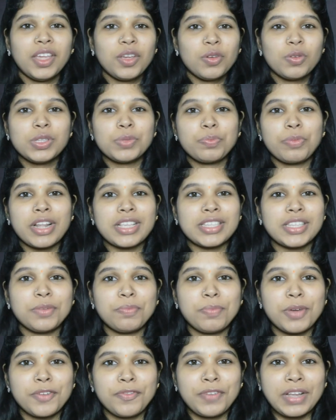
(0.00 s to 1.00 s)
use
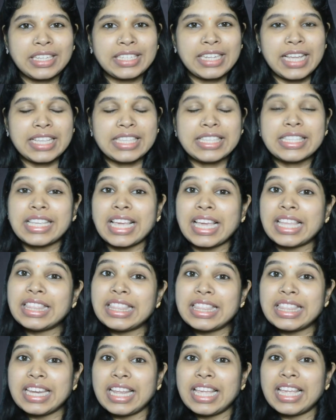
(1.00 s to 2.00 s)
present perfect tense
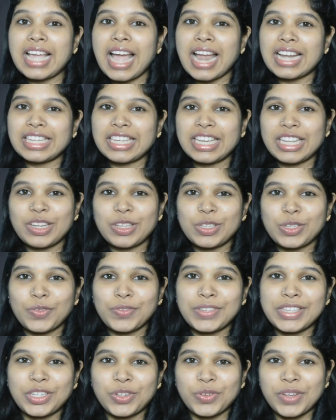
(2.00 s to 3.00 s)
in three categories
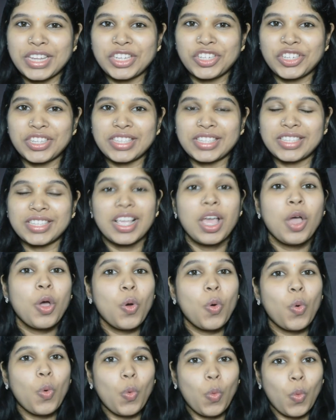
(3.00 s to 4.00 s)
of situations.
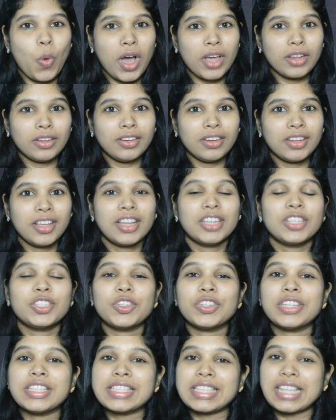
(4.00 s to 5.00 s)
1.
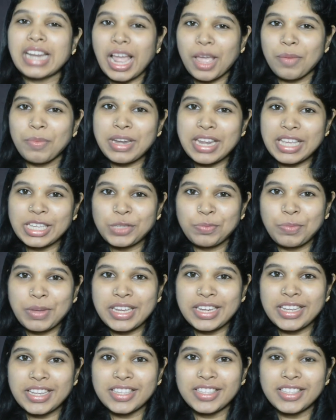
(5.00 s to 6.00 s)
To describe an
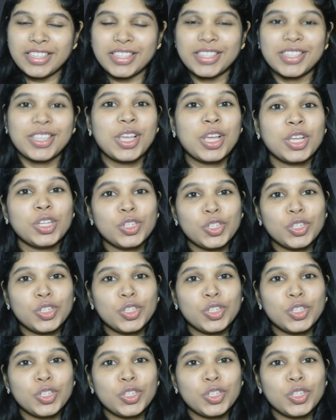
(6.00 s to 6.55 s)
experience.